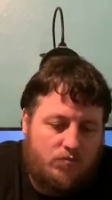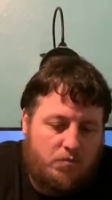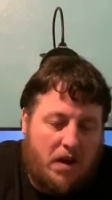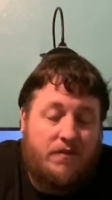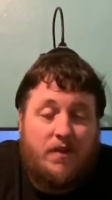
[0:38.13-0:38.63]

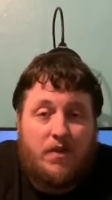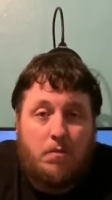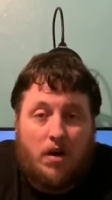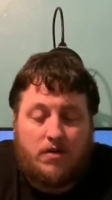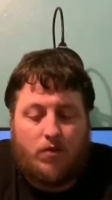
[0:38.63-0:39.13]
Paid
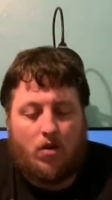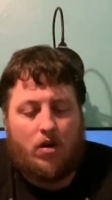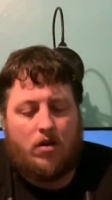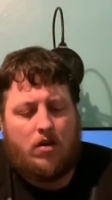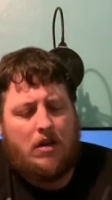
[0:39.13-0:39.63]
$50 for
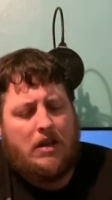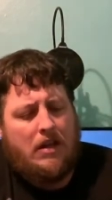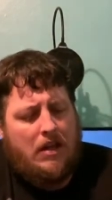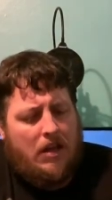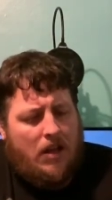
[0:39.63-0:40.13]
it.
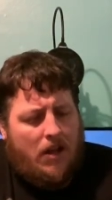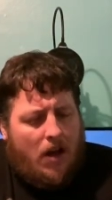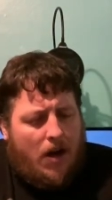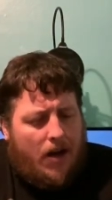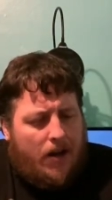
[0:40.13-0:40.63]

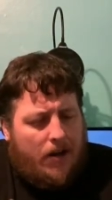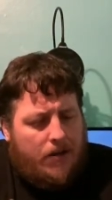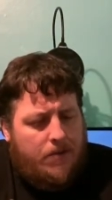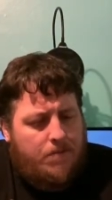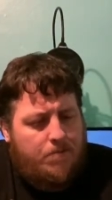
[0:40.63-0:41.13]
Got
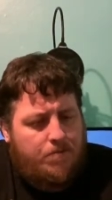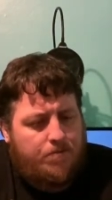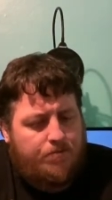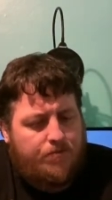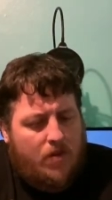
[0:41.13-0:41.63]

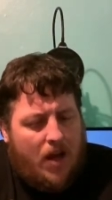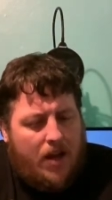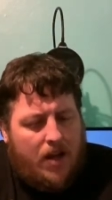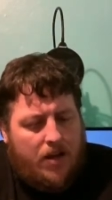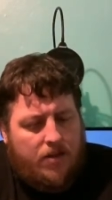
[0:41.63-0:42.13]
it
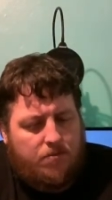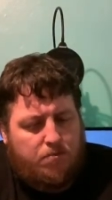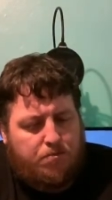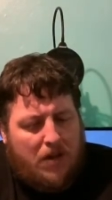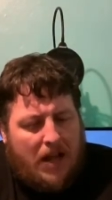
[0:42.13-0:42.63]
on
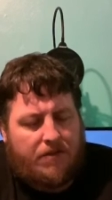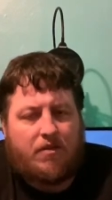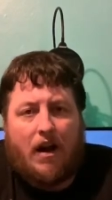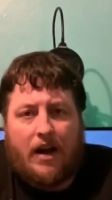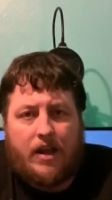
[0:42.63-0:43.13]
Black
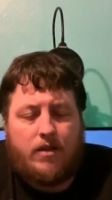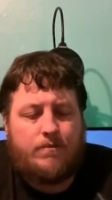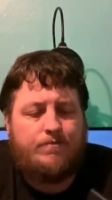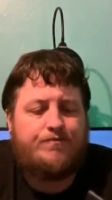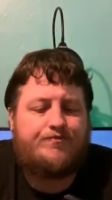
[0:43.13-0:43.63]
Friday,
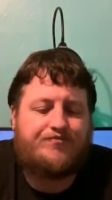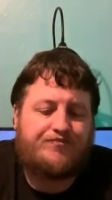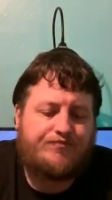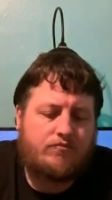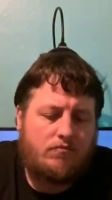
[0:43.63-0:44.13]

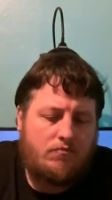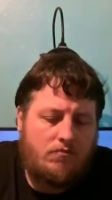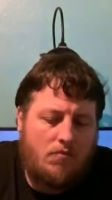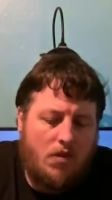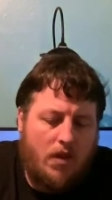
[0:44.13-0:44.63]

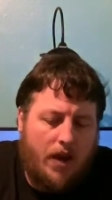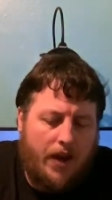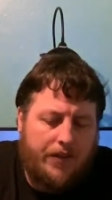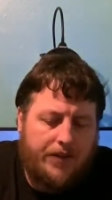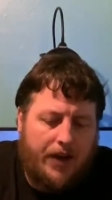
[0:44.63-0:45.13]

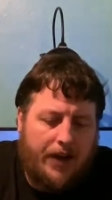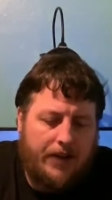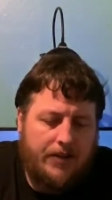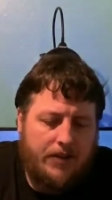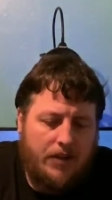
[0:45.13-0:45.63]
and
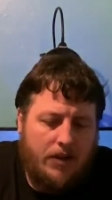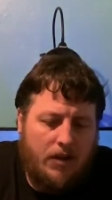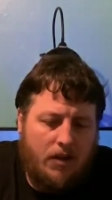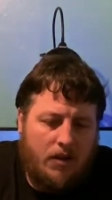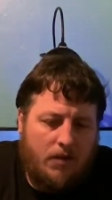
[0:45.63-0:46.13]

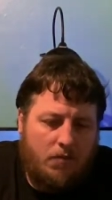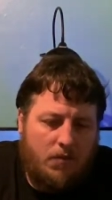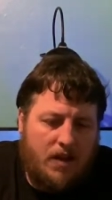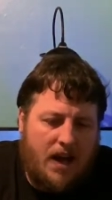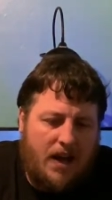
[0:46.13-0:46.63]

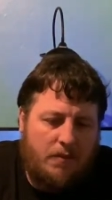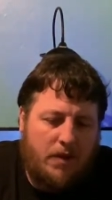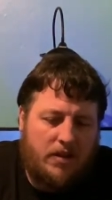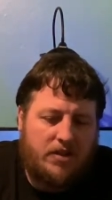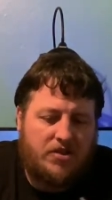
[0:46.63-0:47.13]
got it
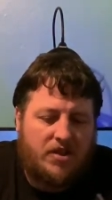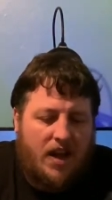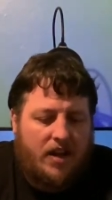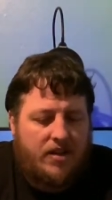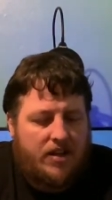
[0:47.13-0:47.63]
mainly just to
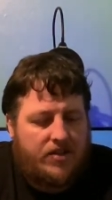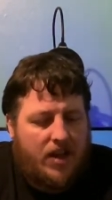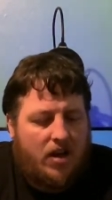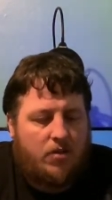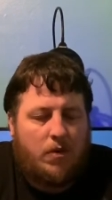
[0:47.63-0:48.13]
kind of test
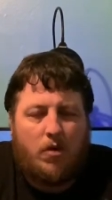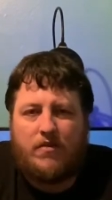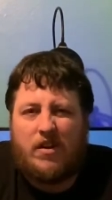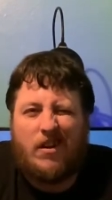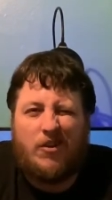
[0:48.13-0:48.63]
out. My wife
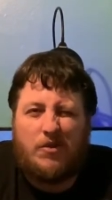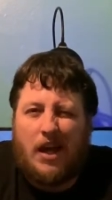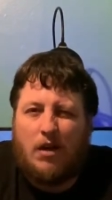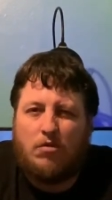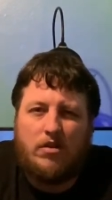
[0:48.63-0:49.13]
needed a new
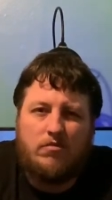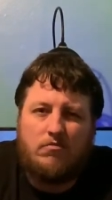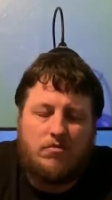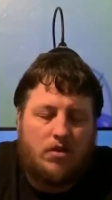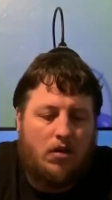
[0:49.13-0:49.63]
tablet,
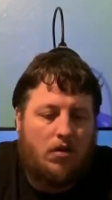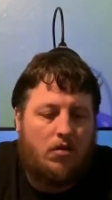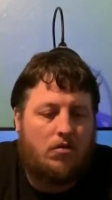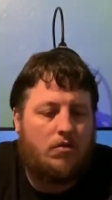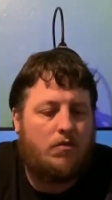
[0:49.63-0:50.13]

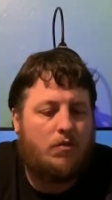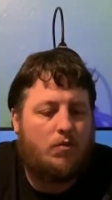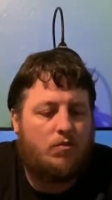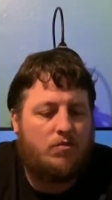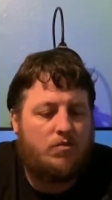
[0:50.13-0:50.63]
so
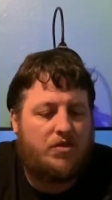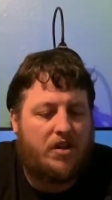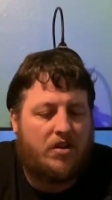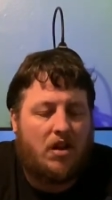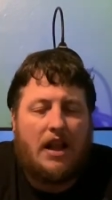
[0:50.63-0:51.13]
she
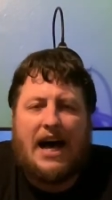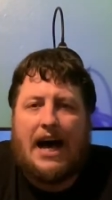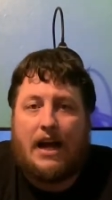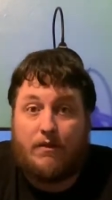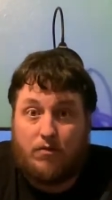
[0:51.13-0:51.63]
does a
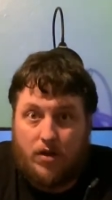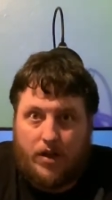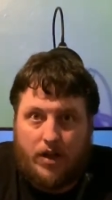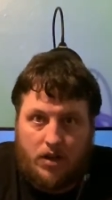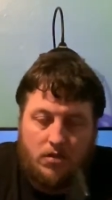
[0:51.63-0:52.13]
lot of
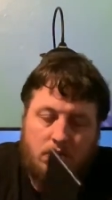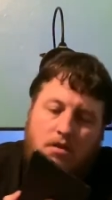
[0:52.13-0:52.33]
reading.